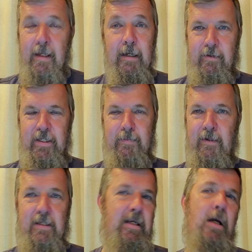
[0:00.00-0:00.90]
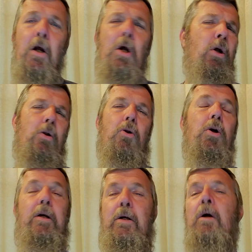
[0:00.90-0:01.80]
Now she's supposed to say,
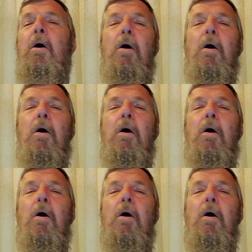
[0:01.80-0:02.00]
look,